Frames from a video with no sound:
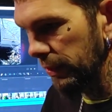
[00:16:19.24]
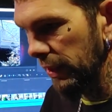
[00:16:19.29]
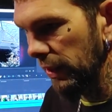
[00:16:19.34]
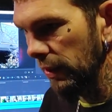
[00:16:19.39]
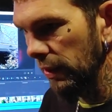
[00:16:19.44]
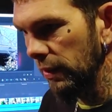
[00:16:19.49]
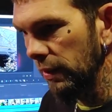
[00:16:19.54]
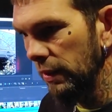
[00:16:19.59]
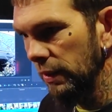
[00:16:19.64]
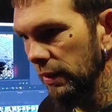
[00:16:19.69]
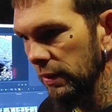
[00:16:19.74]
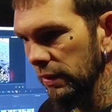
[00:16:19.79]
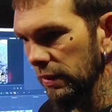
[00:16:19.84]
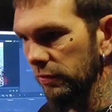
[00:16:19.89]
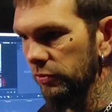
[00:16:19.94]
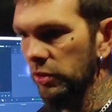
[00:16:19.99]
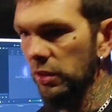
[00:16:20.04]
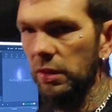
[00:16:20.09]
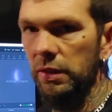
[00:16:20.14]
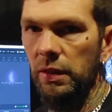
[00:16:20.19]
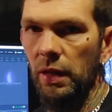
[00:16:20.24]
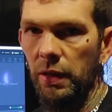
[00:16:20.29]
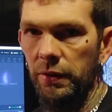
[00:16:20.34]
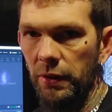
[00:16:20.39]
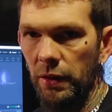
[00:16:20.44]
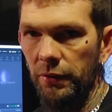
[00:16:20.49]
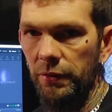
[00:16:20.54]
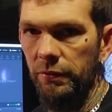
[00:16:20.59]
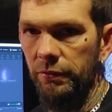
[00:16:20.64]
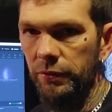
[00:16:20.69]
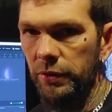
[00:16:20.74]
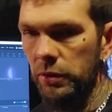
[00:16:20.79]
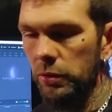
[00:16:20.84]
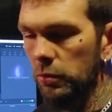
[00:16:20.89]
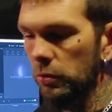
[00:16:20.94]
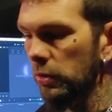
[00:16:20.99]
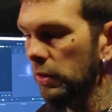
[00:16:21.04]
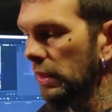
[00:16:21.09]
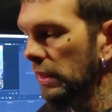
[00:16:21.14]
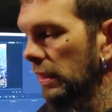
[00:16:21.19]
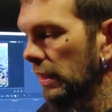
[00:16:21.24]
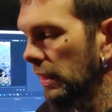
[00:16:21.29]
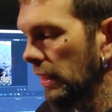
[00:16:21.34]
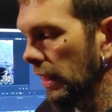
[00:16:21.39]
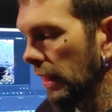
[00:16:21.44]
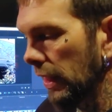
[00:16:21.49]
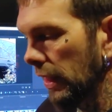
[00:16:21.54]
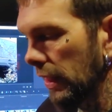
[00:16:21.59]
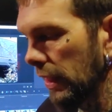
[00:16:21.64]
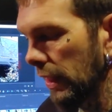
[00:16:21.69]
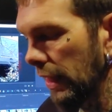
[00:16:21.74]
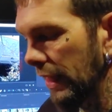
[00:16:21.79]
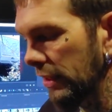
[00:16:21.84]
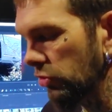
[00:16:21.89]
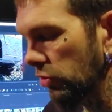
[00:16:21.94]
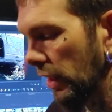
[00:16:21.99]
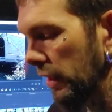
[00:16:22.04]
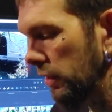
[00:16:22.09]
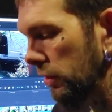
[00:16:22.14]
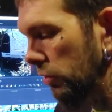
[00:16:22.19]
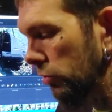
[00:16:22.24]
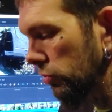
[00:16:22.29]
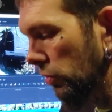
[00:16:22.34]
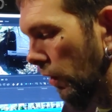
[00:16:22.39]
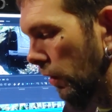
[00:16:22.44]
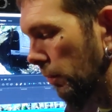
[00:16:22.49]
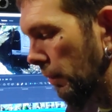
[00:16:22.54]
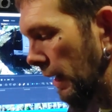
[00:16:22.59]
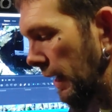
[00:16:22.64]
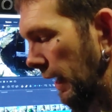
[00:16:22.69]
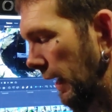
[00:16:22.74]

there. Gives you another view. I try to use all my